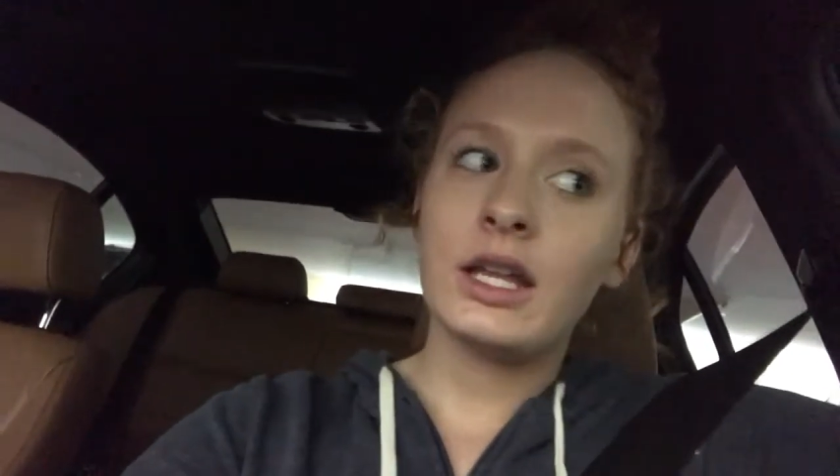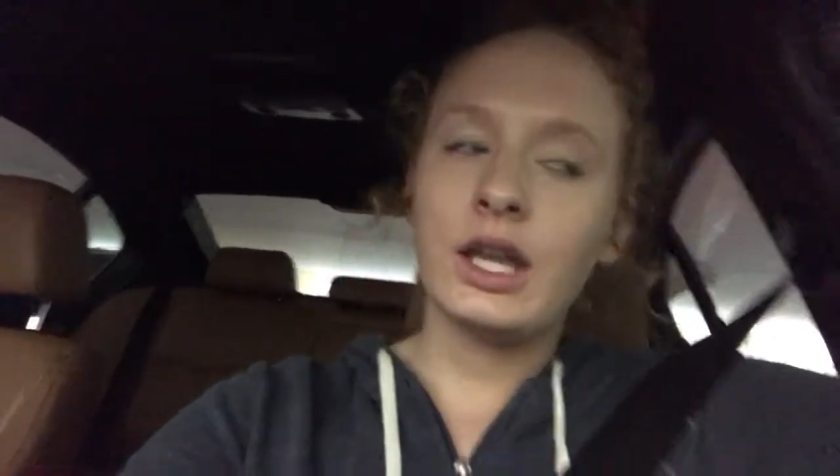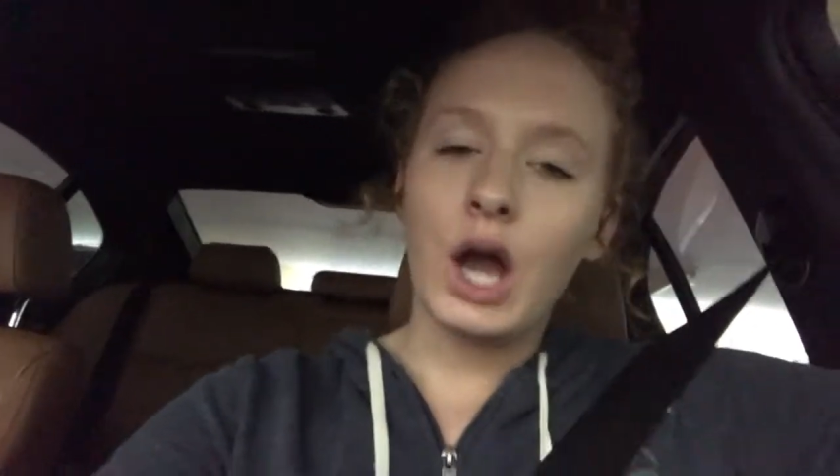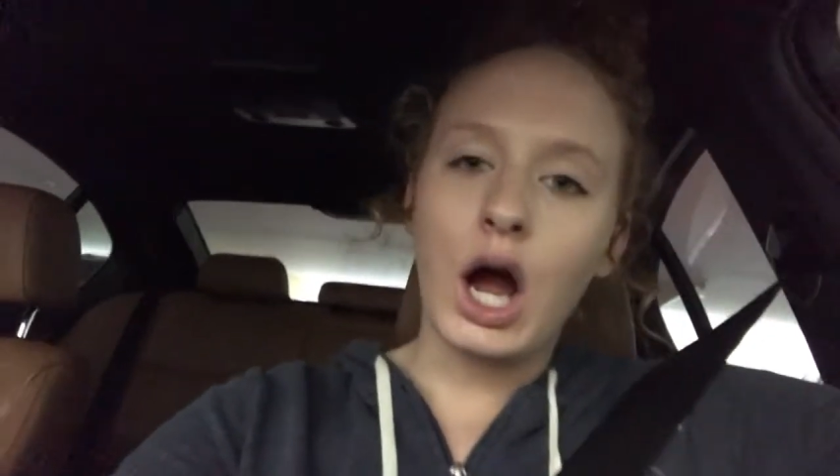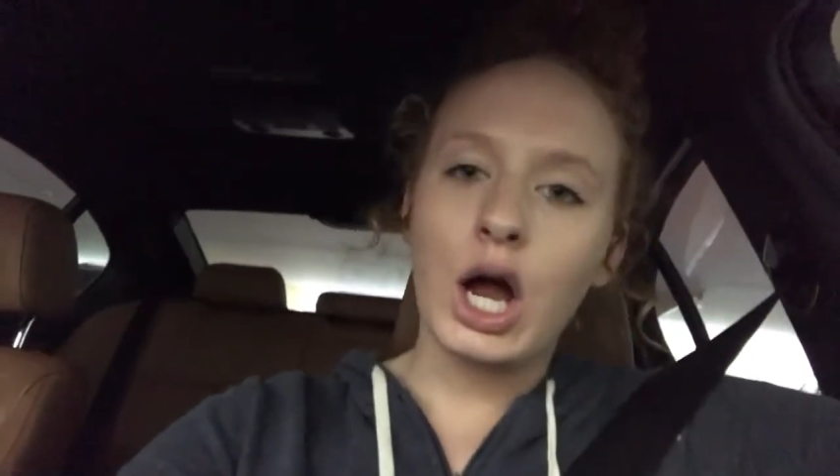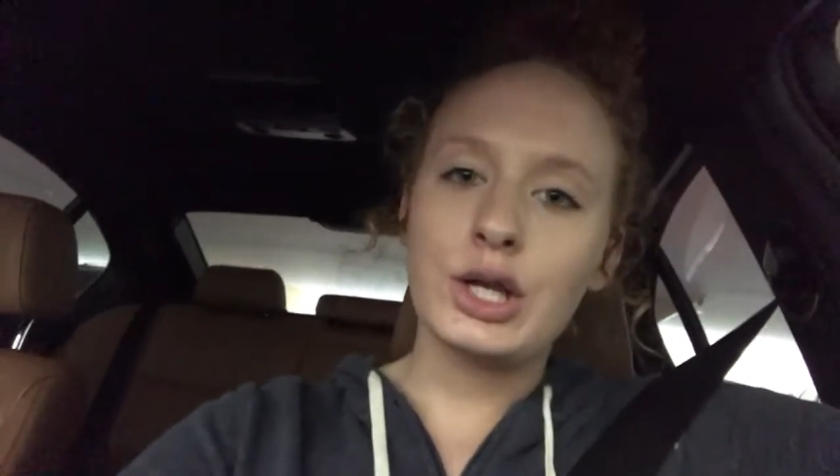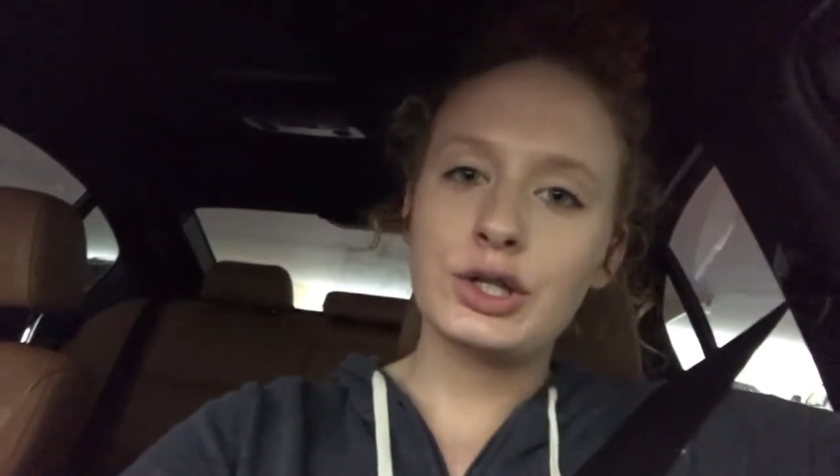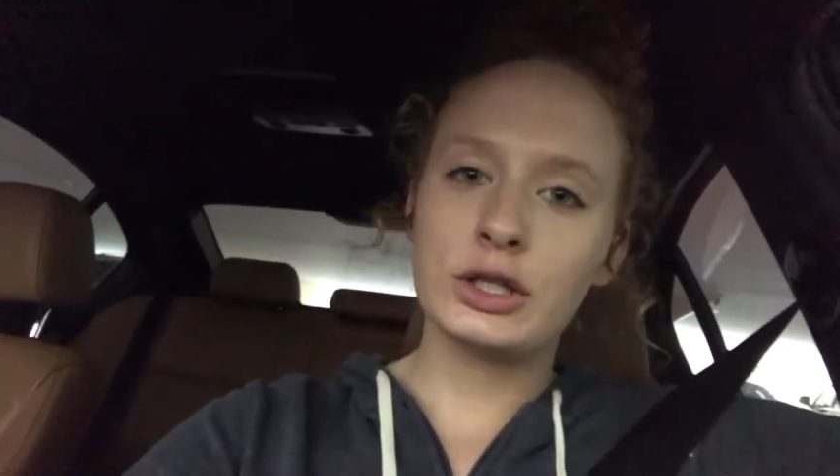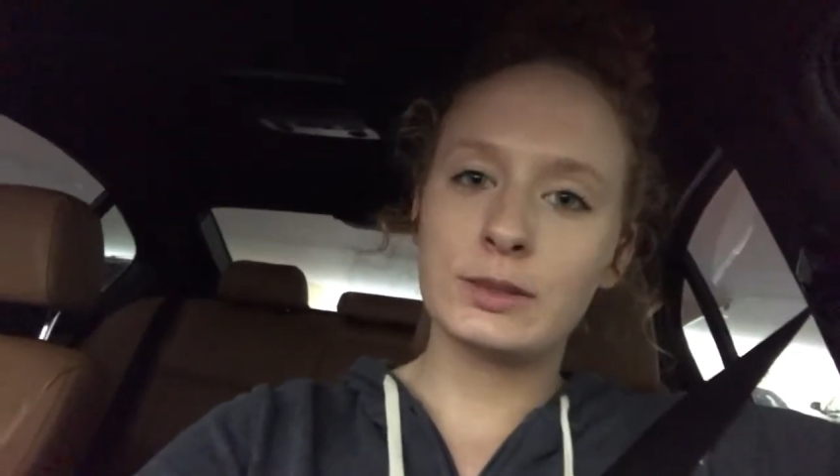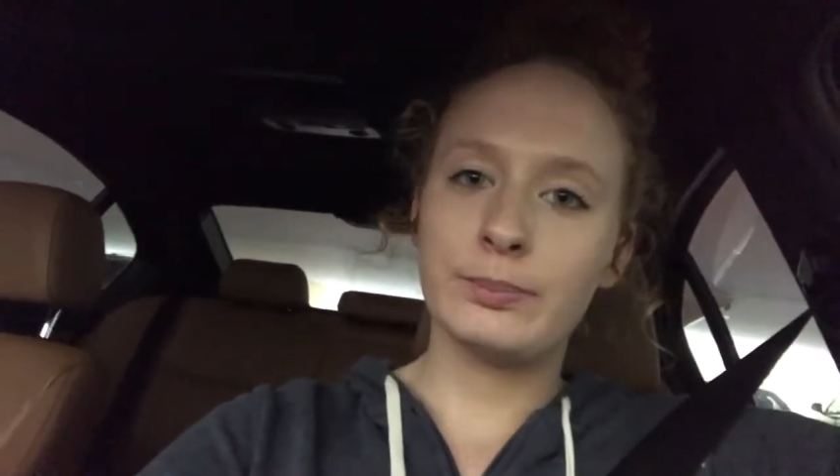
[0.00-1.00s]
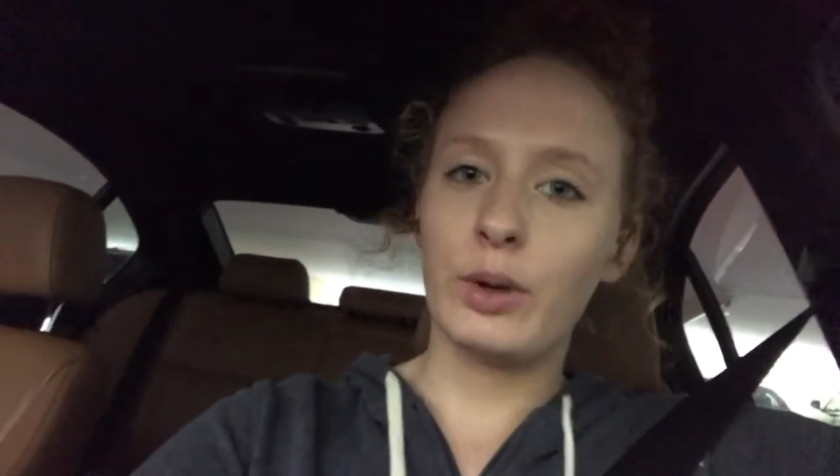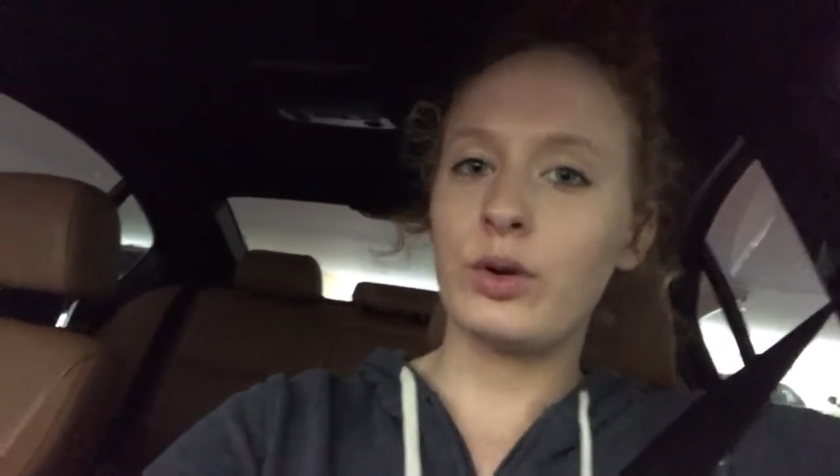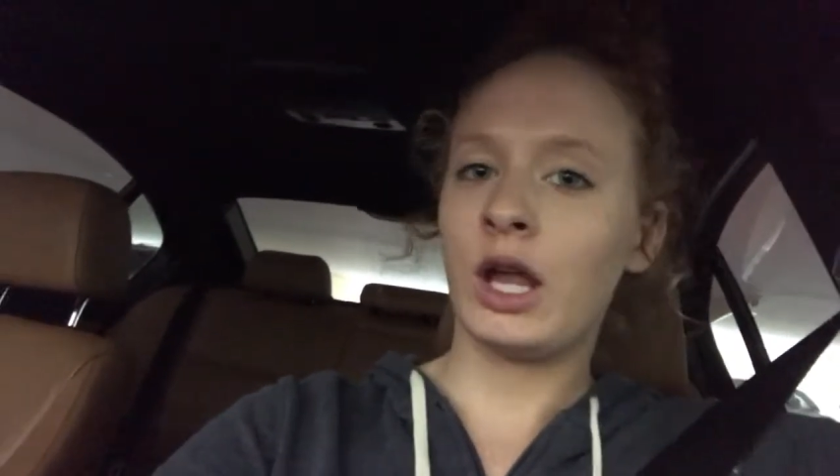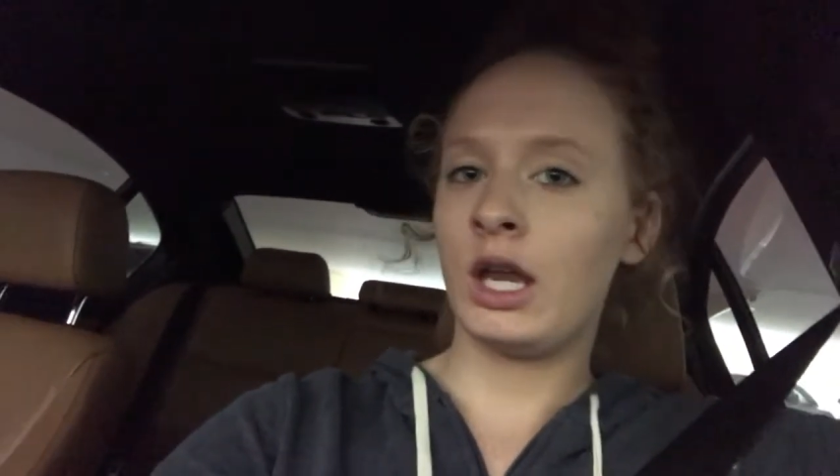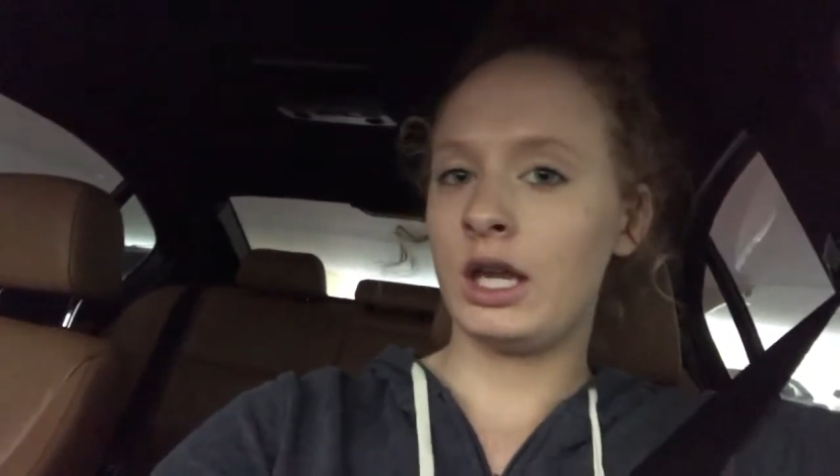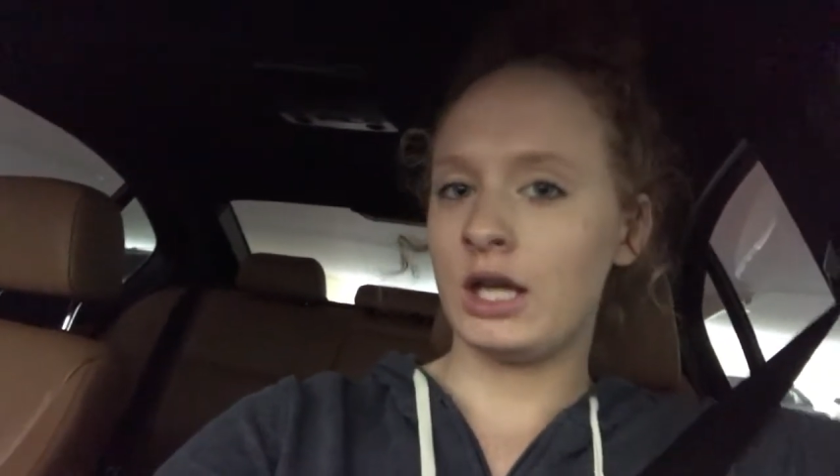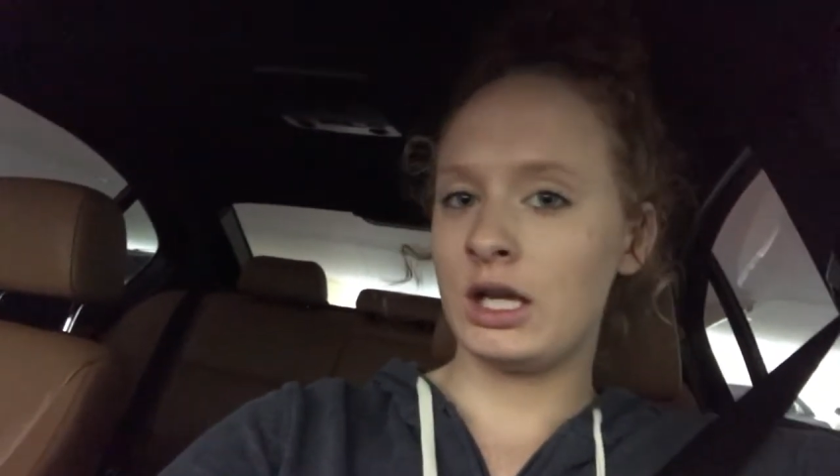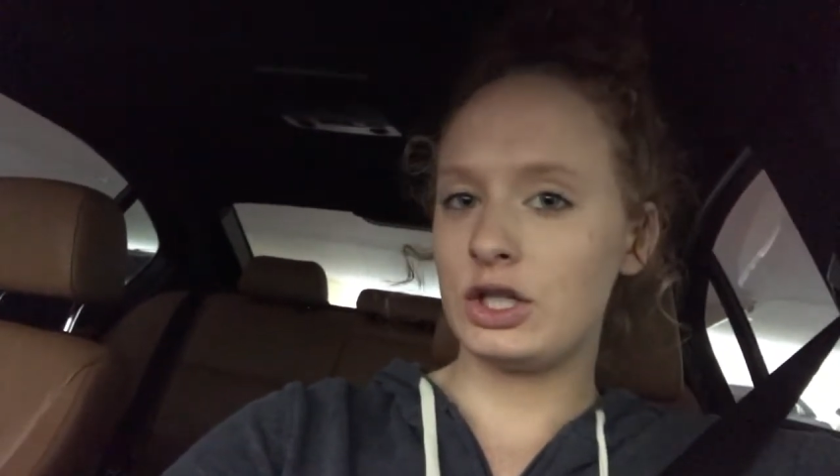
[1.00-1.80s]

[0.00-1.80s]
non-spoken